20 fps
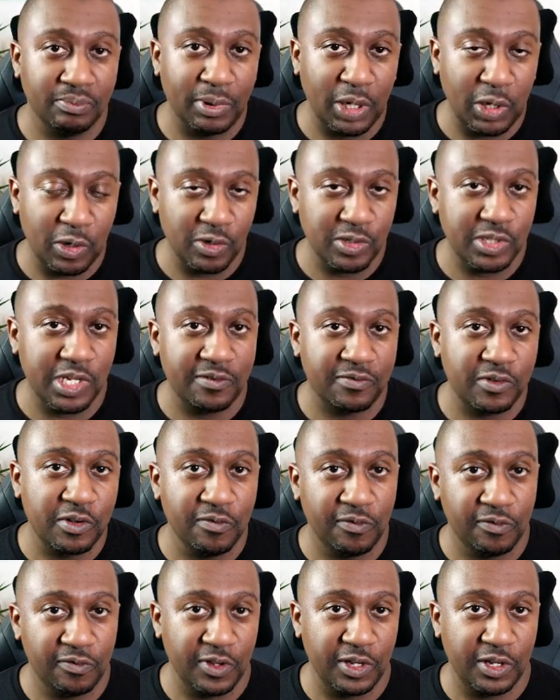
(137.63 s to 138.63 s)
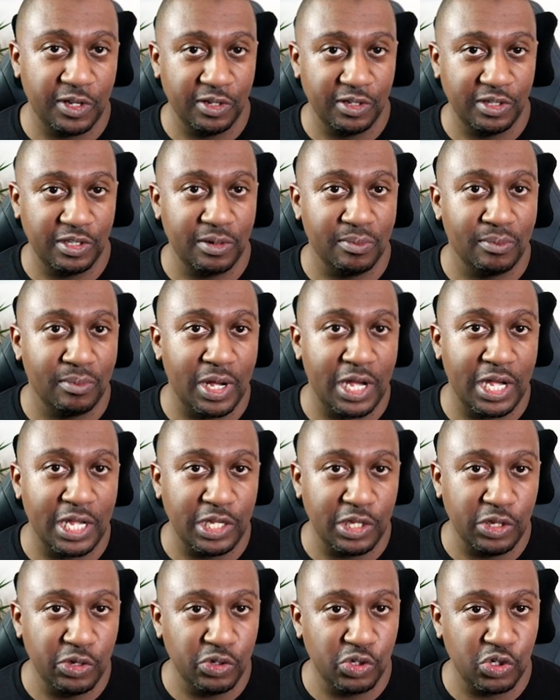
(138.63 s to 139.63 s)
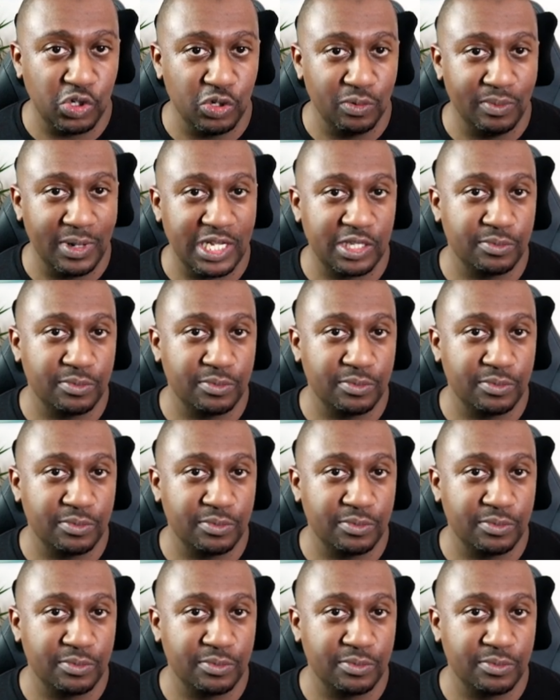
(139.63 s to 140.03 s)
because I've configured my YouTube